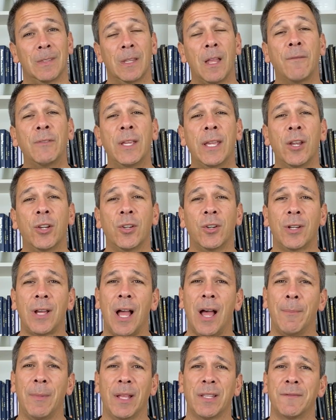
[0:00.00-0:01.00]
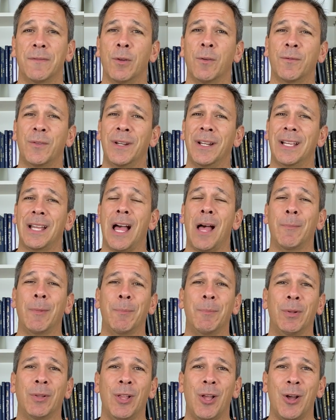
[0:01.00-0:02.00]
Love to hear your comments. Feel free to
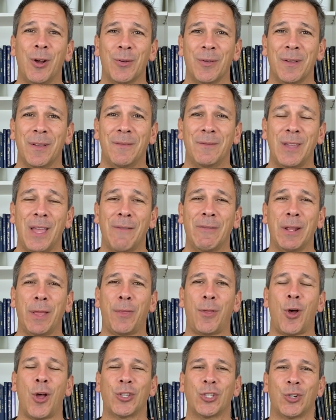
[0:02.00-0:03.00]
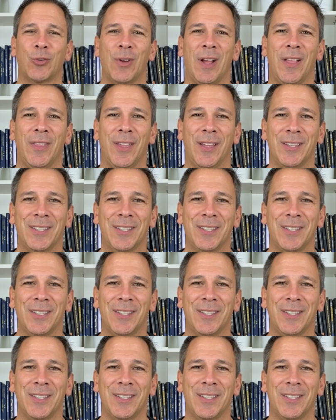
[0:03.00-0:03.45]
comment below if you have any thoughts around